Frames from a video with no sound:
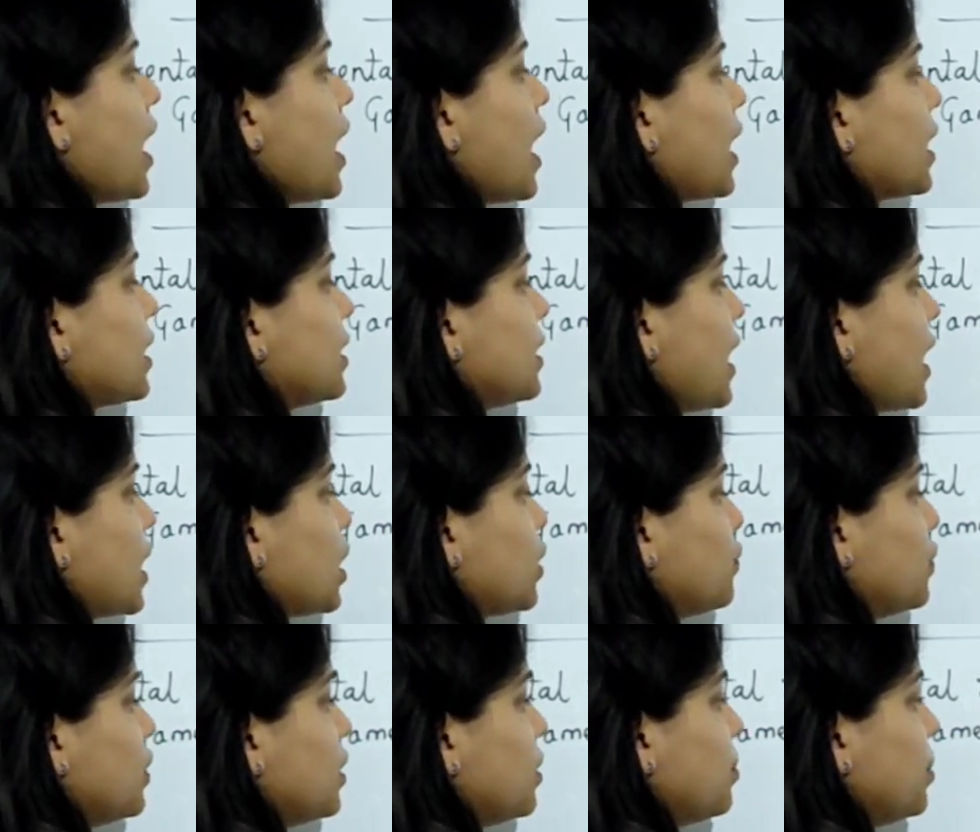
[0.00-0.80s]
and
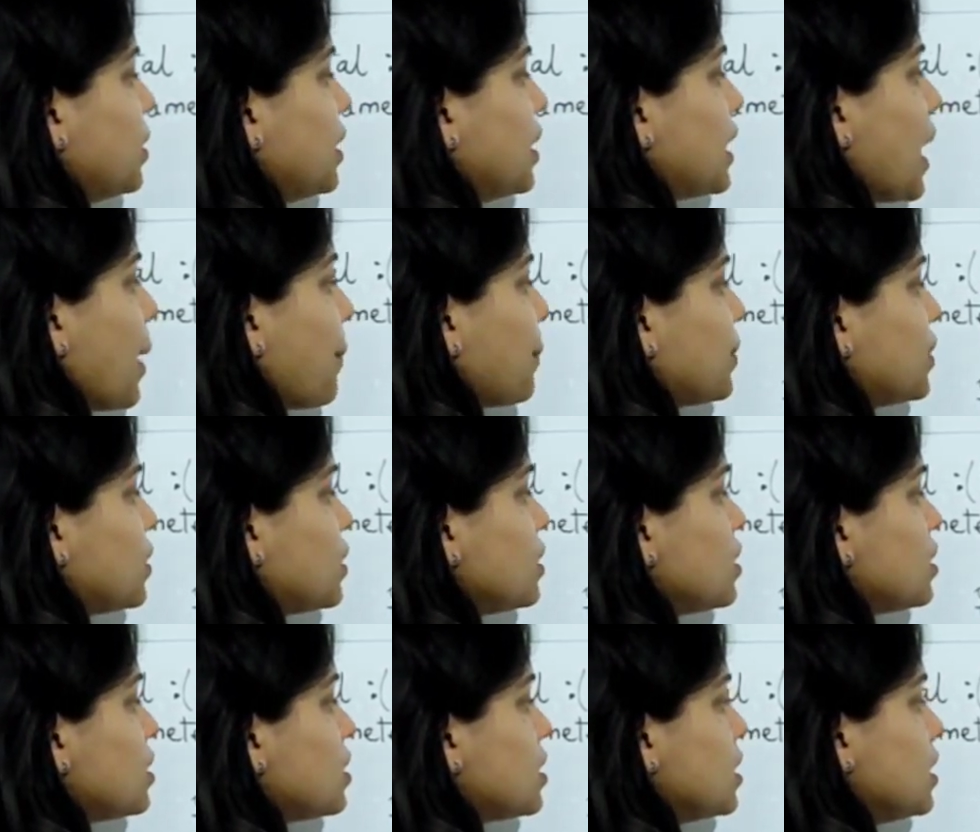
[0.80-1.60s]
that will be
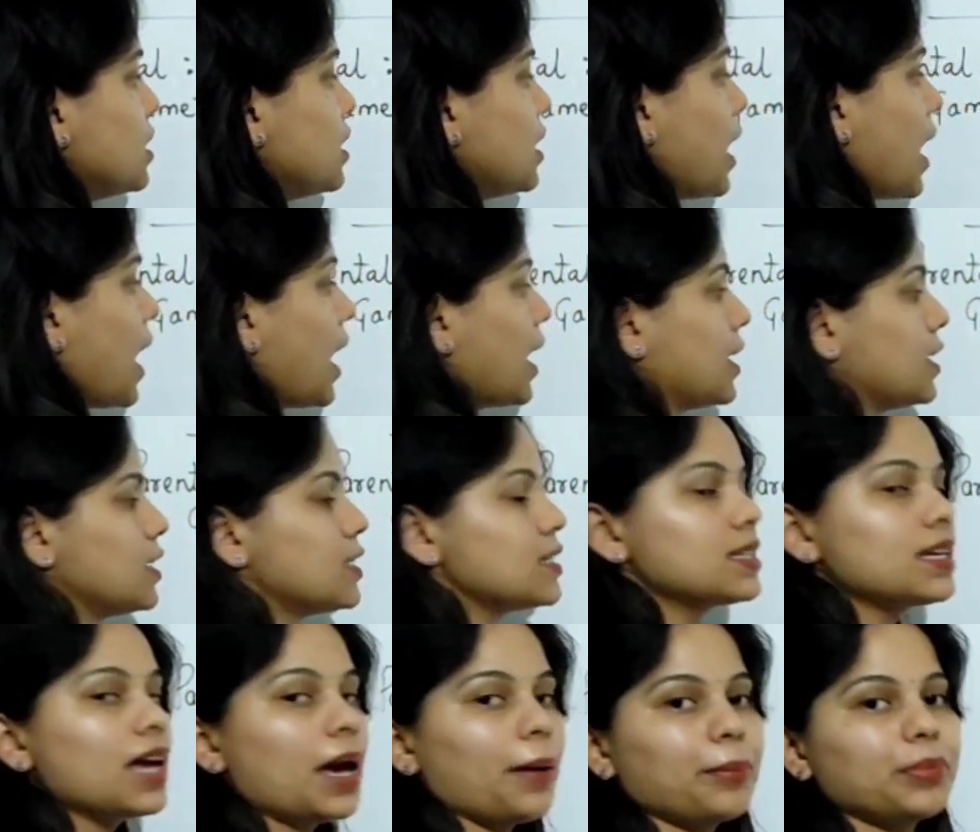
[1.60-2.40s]
capital T
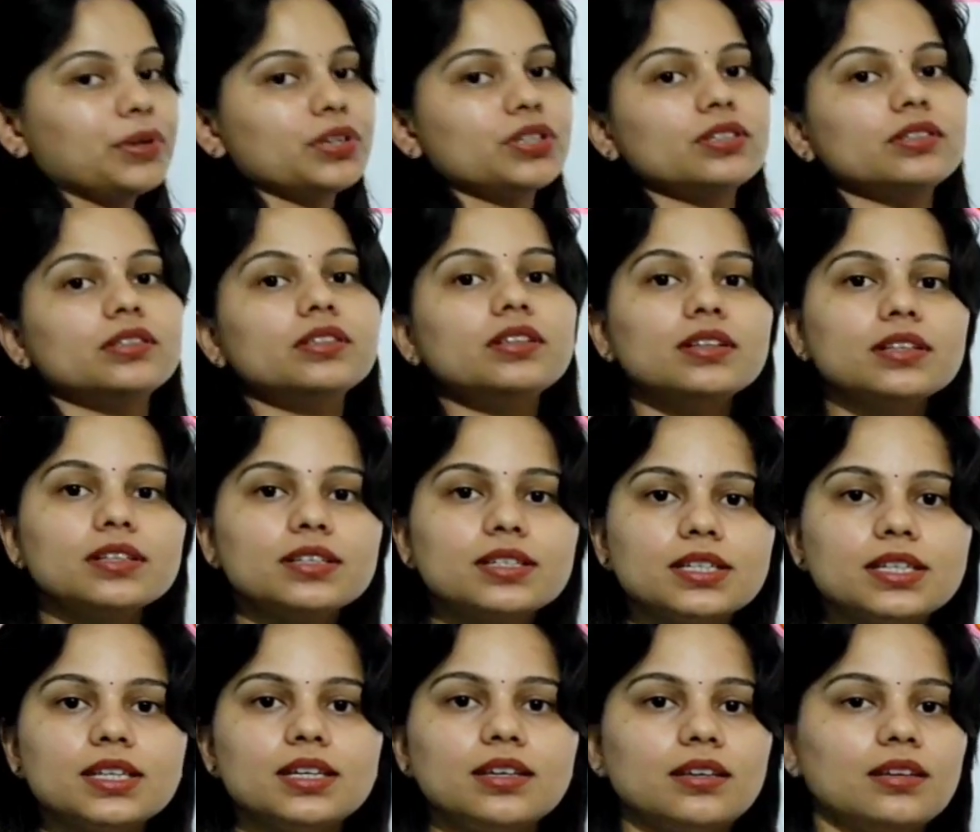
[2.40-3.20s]
and capital
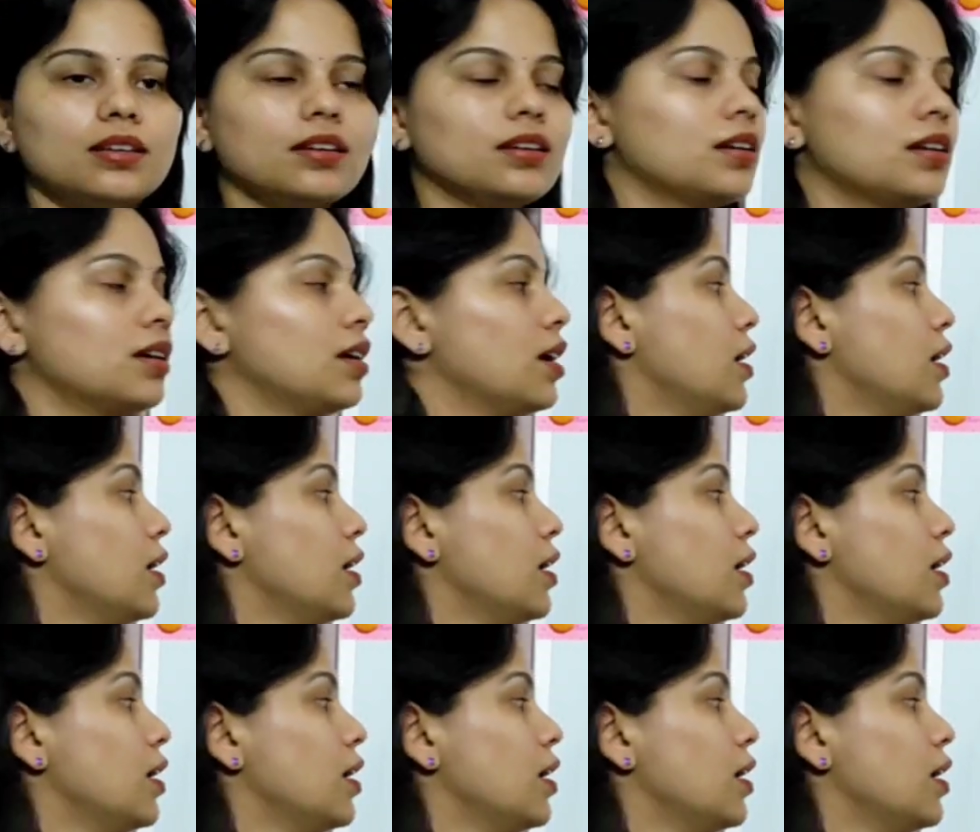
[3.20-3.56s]
T.